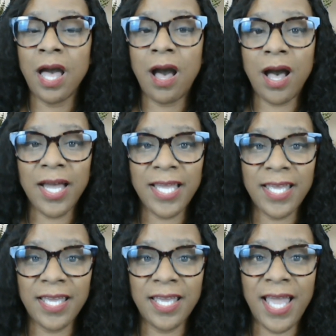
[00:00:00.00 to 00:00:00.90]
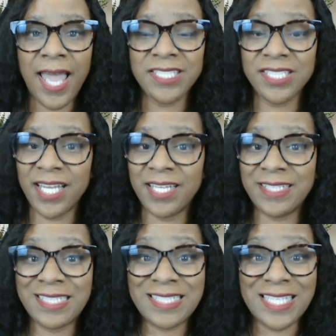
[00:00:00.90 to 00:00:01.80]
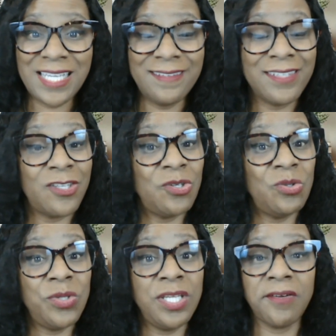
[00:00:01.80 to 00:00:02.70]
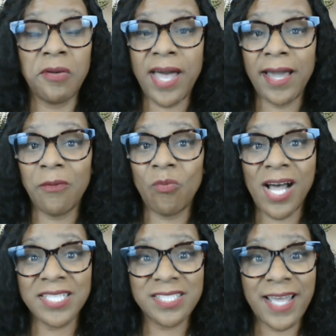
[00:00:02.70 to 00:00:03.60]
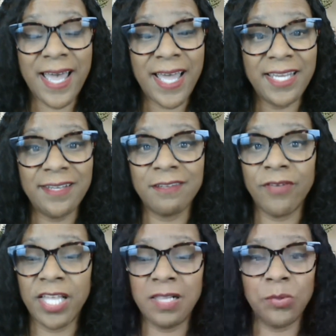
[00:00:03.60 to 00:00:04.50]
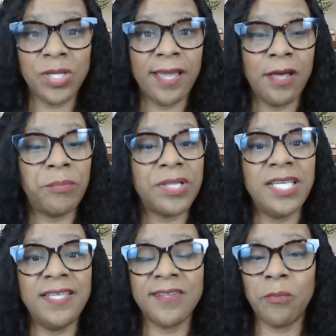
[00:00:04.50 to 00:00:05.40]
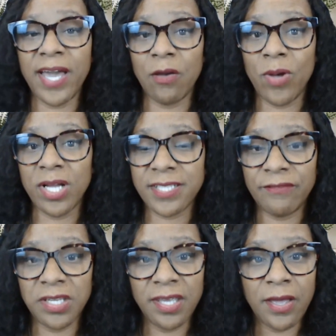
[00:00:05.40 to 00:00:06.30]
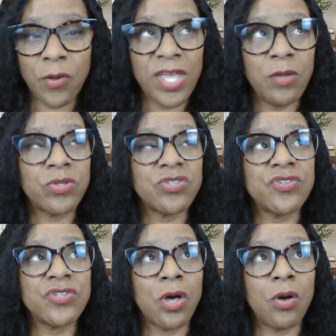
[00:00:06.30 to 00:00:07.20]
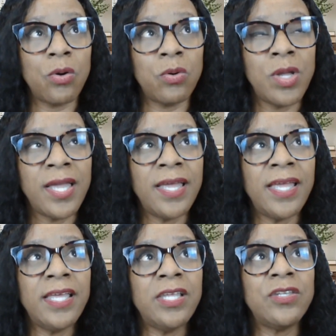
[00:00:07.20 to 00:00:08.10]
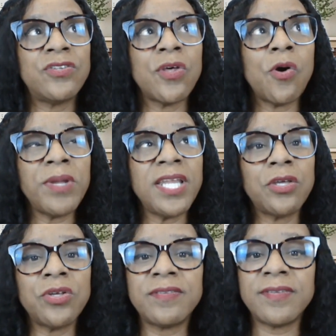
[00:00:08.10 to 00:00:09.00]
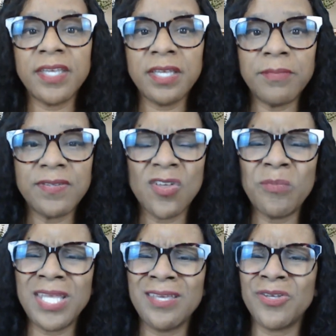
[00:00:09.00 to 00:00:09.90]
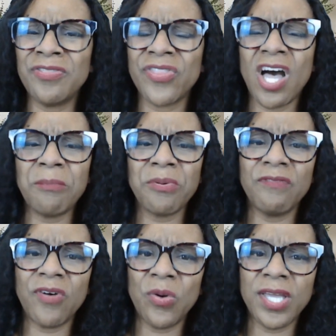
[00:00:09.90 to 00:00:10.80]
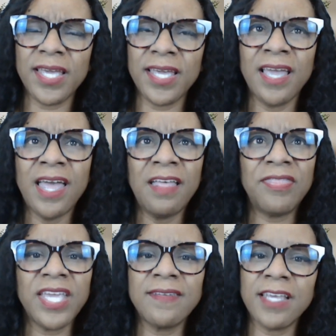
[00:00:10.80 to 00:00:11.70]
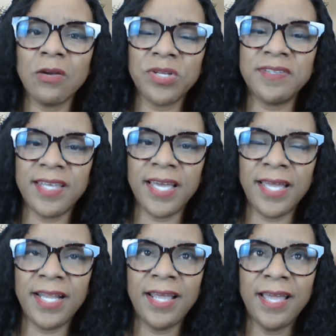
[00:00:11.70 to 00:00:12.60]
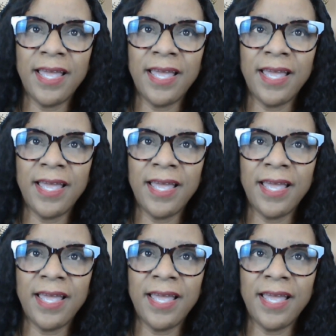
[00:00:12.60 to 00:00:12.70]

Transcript: Hahi and Shannon Dentise. You need to go back and watch that. It is available now. Please go back and watch that video. It was so many good tips, so many good thought-provoking things that were said,